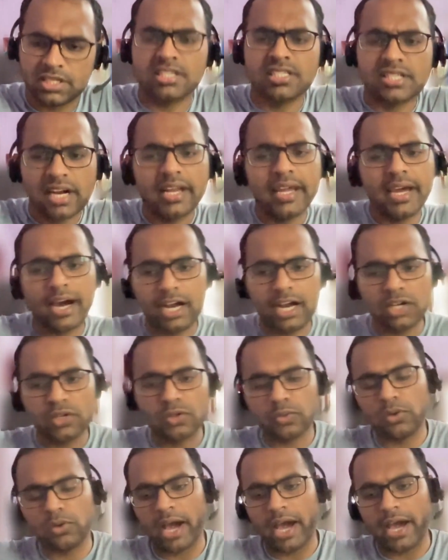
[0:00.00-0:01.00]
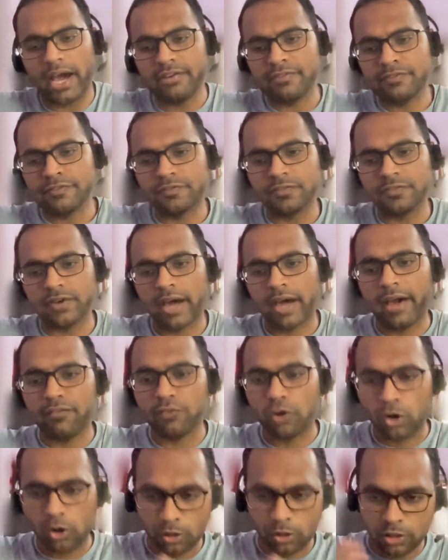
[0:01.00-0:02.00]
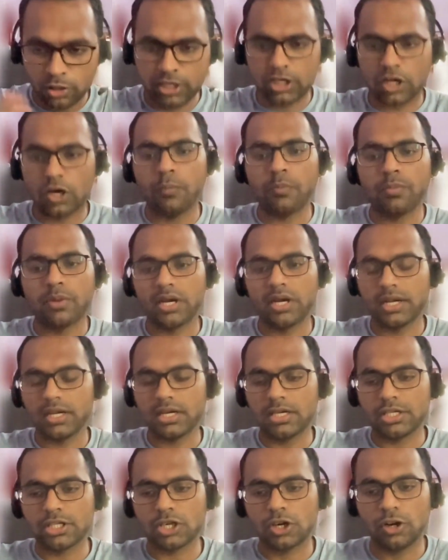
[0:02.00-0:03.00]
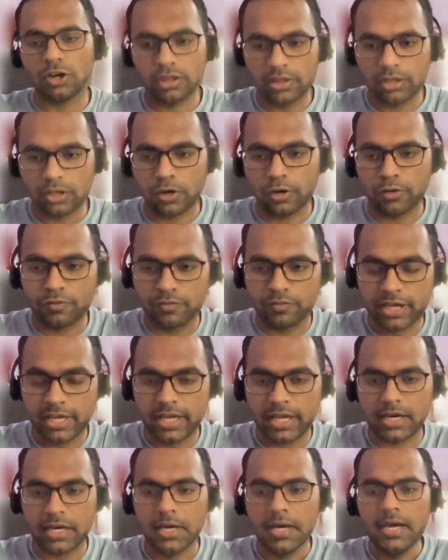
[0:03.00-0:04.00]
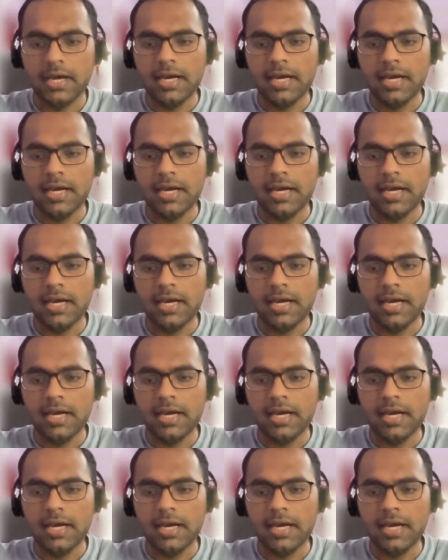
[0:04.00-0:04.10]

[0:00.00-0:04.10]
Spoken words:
really hard to have all the competitors, all of their,